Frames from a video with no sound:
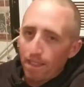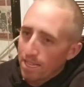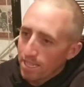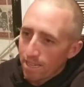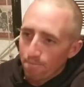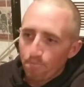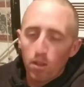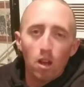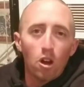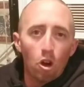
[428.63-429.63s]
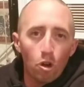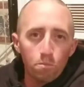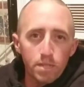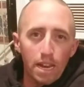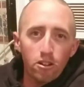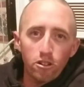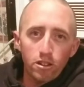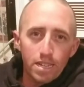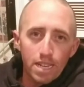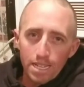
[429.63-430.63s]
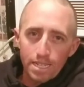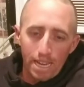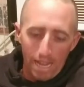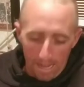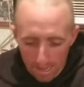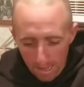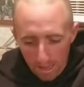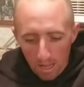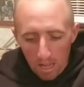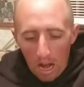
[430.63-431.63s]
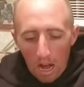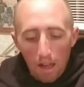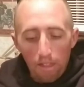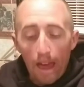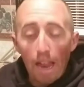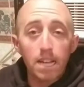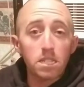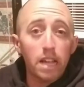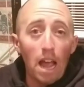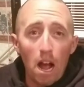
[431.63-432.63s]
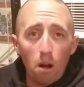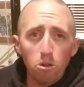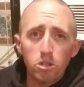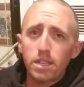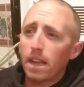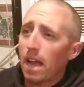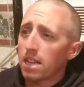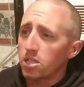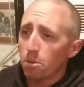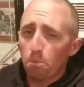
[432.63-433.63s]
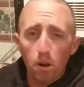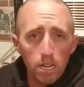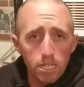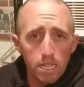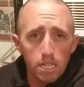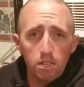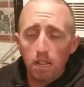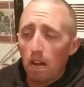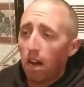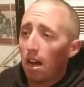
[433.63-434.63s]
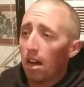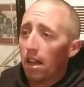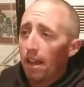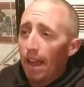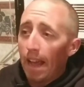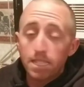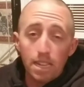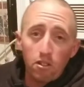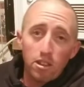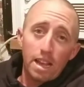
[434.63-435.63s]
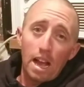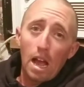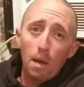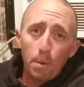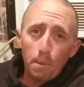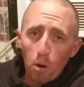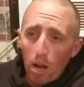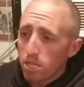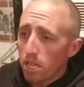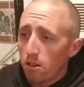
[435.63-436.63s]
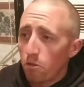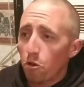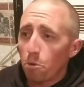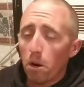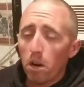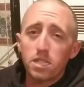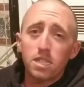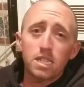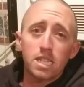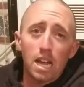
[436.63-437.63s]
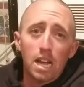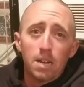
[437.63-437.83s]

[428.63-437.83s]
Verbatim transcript: That's it. Homesteader dot today. Uh, that has the hours, it has the pricing, uh, has everything. I have people asking for prices.